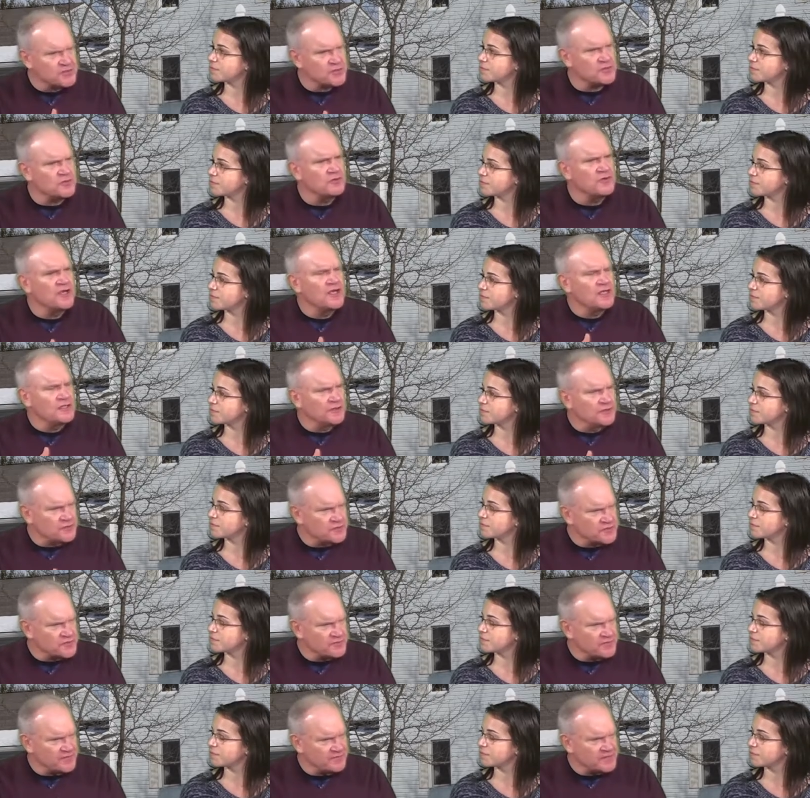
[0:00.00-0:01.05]
Speaker 1: to
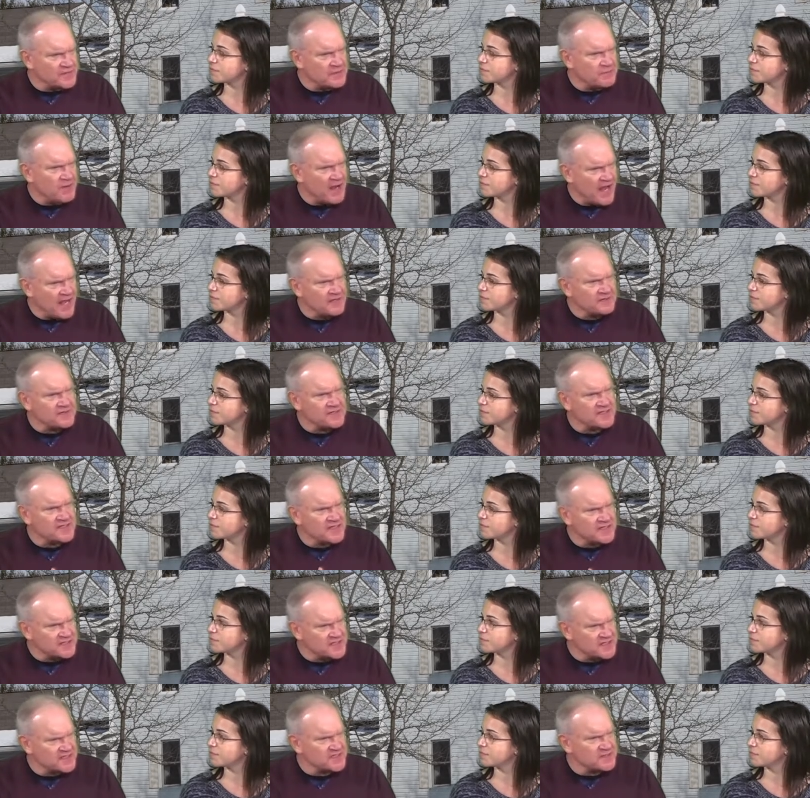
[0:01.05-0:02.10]
lose 50 pounds and in
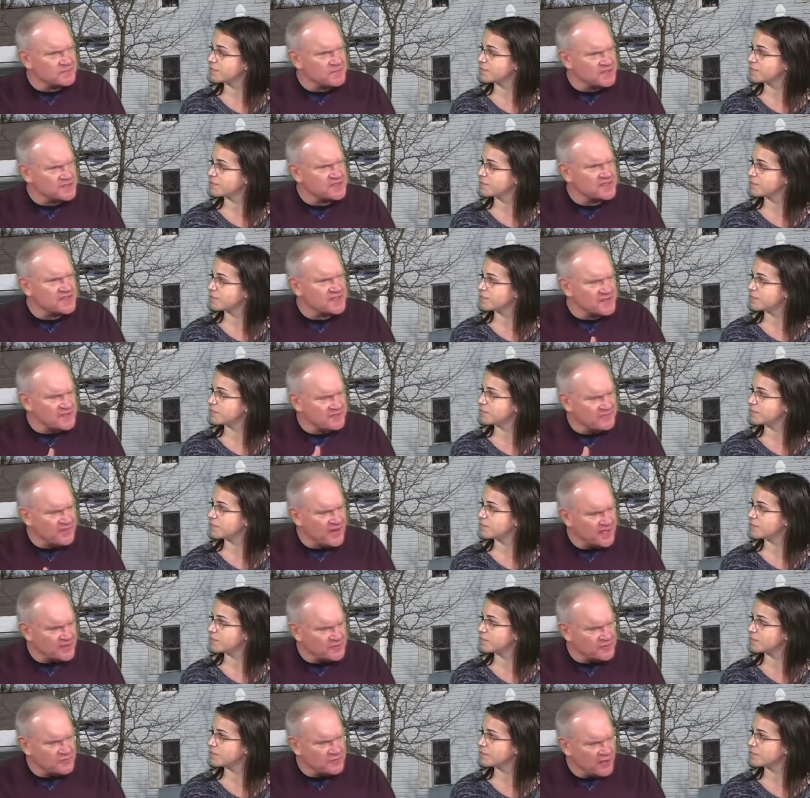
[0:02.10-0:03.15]
six months, that if I
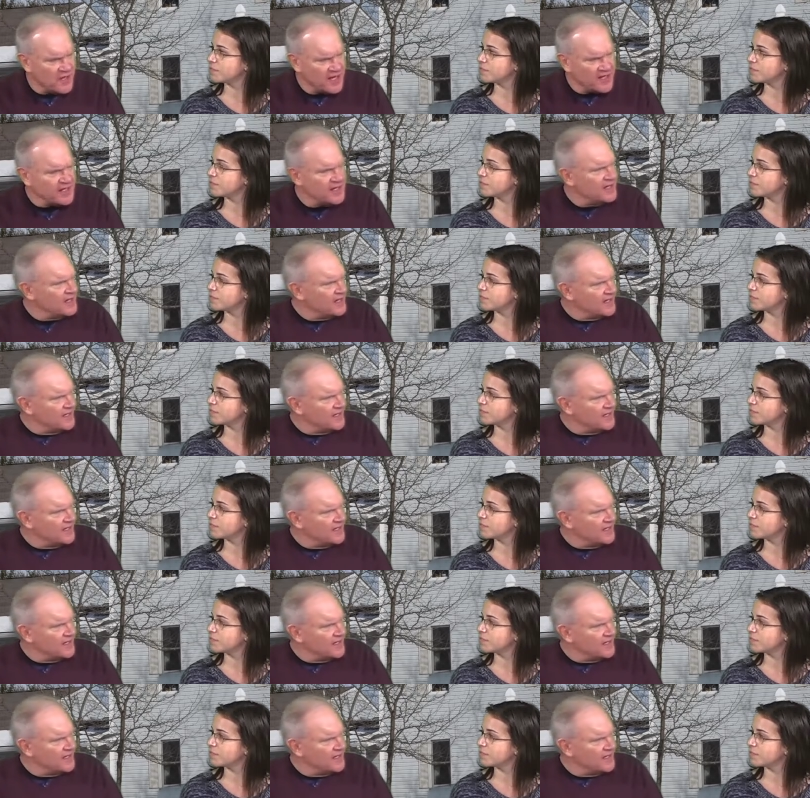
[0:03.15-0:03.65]
do not,